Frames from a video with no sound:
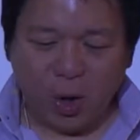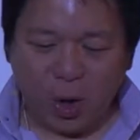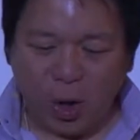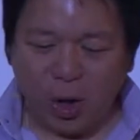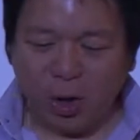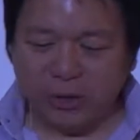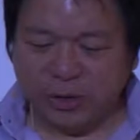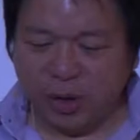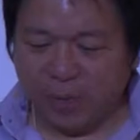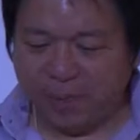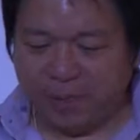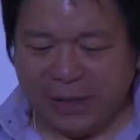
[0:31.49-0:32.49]
All
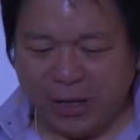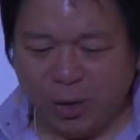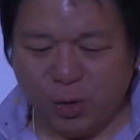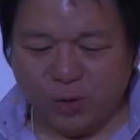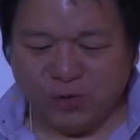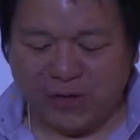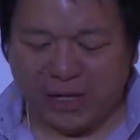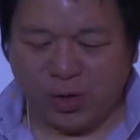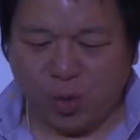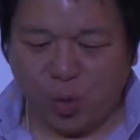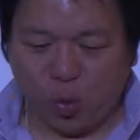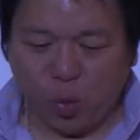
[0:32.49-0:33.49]
your billows and
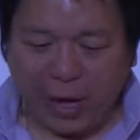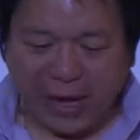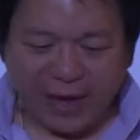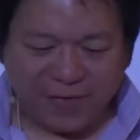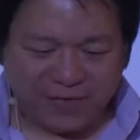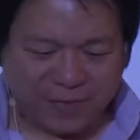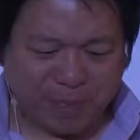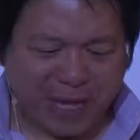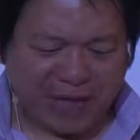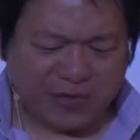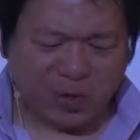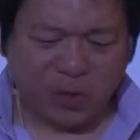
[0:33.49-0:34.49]
your waves
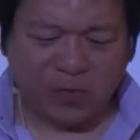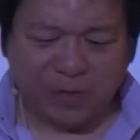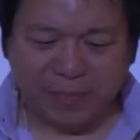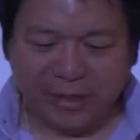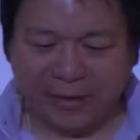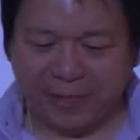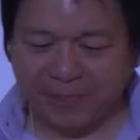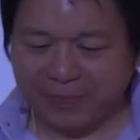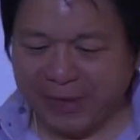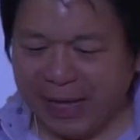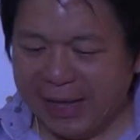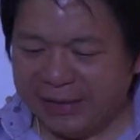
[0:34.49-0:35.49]
pass over me.
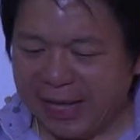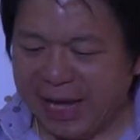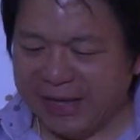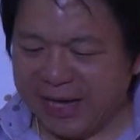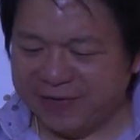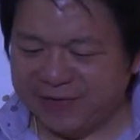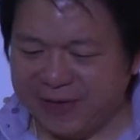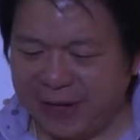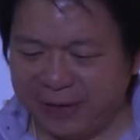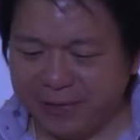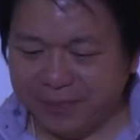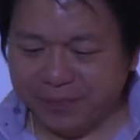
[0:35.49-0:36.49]
Then I
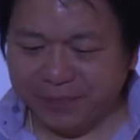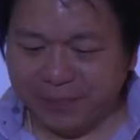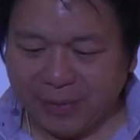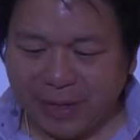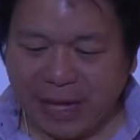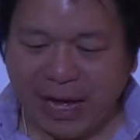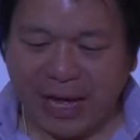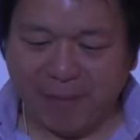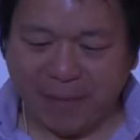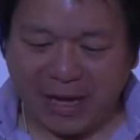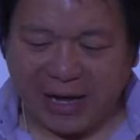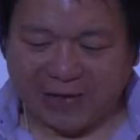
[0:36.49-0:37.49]
said, I
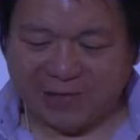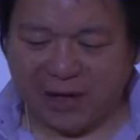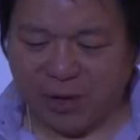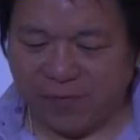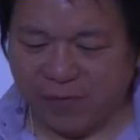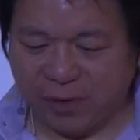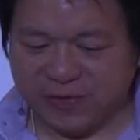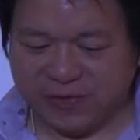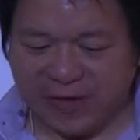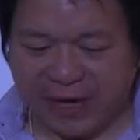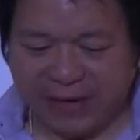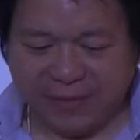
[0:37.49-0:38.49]
am cast out of your
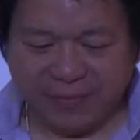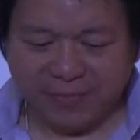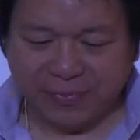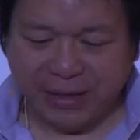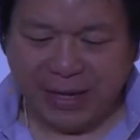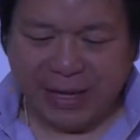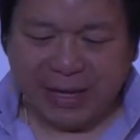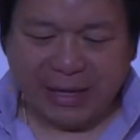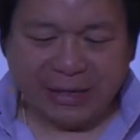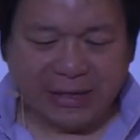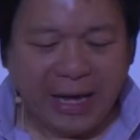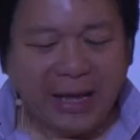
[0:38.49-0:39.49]
sight,
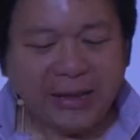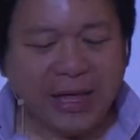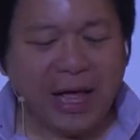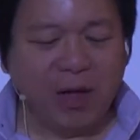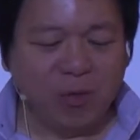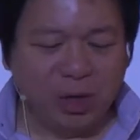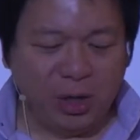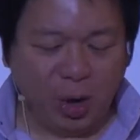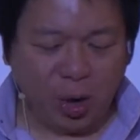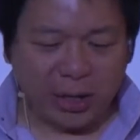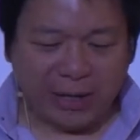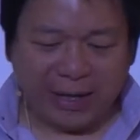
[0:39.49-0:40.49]
yet I will
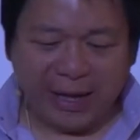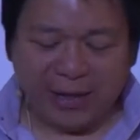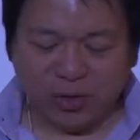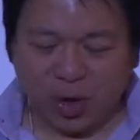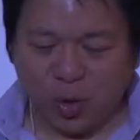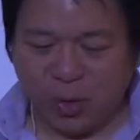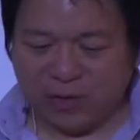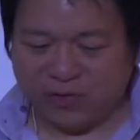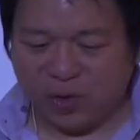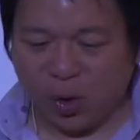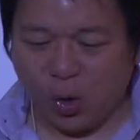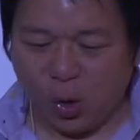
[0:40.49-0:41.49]
look again
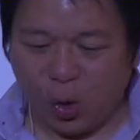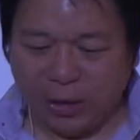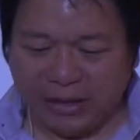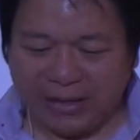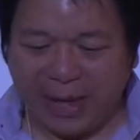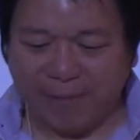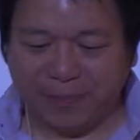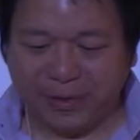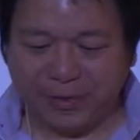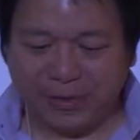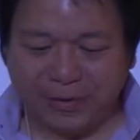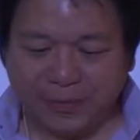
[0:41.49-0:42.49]
towards your holy temple.